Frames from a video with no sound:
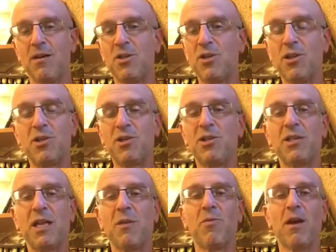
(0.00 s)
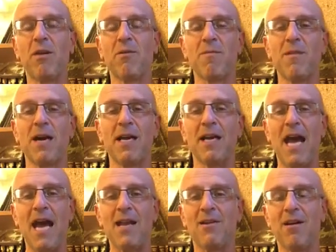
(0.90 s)
Just the same way we might
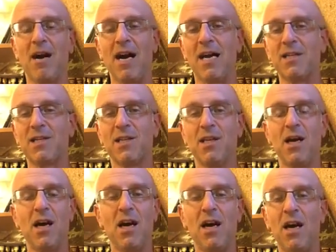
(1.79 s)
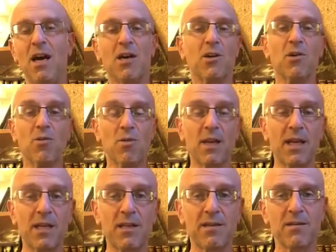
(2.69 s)
analyze a
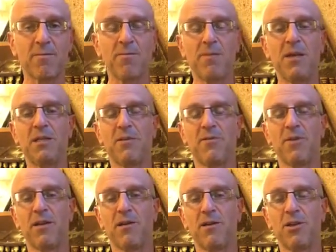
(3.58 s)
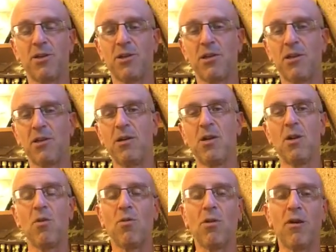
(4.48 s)
Greek piece of literature
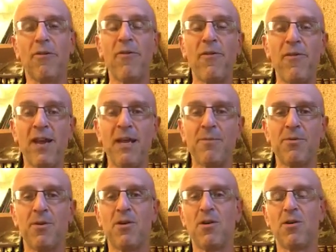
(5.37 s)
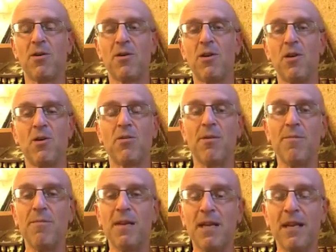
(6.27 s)
or a fable or
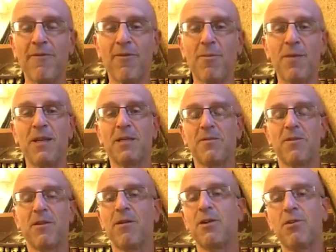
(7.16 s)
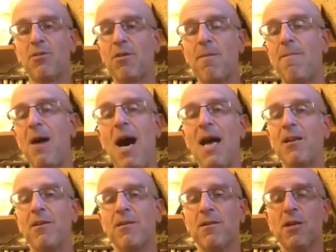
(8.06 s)
a medieval piece of literature or a
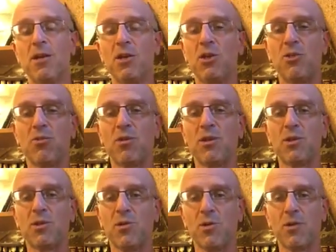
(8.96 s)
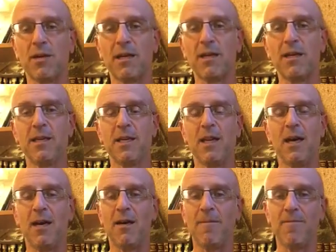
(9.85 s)
modern short story,
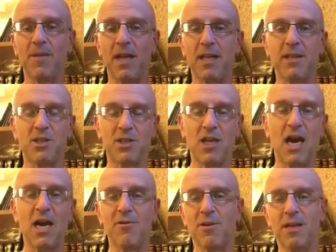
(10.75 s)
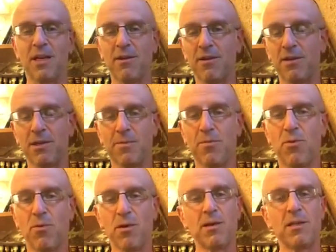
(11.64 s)
and the genre here is
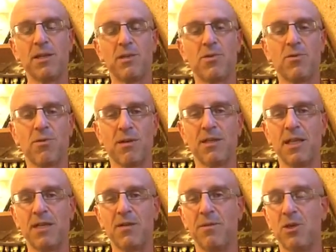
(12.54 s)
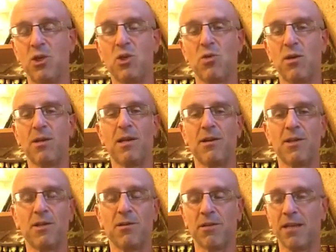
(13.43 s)
important. These stories tend to be short. They are
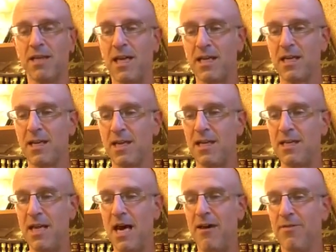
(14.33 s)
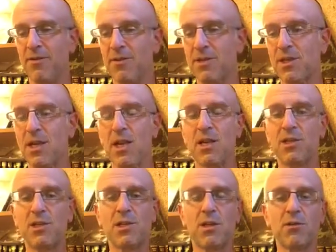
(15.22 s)
certainly not novels.
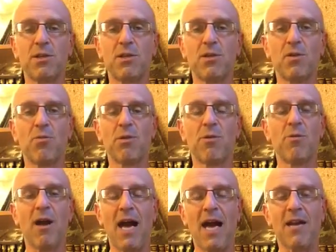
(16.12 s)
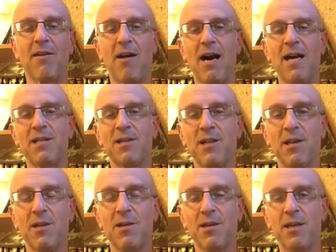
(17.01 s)
So too, we will analyze
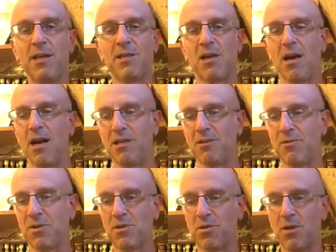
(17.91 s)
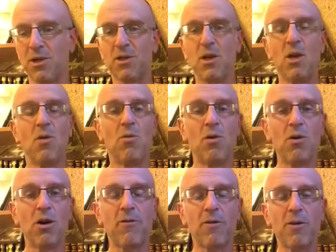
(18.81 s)
these kinds of stories.
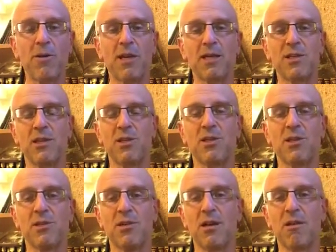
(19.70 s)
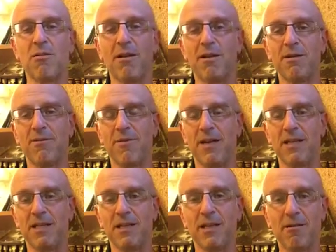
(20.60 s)
We'll look for things such as literary
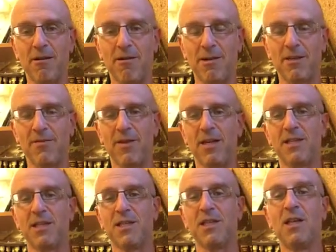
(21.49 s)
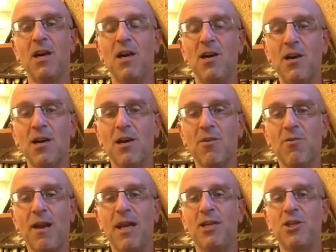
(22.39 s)
devices,
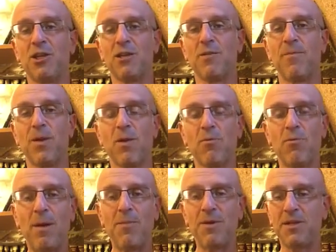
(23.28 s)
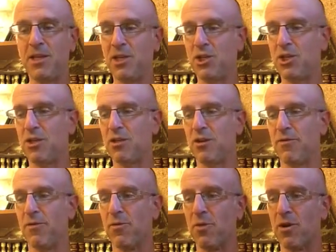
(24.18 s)
alliteration, repetition
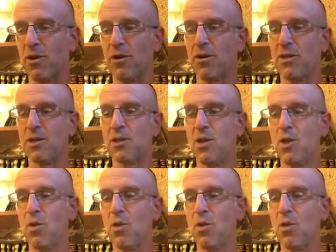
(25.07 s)
of words,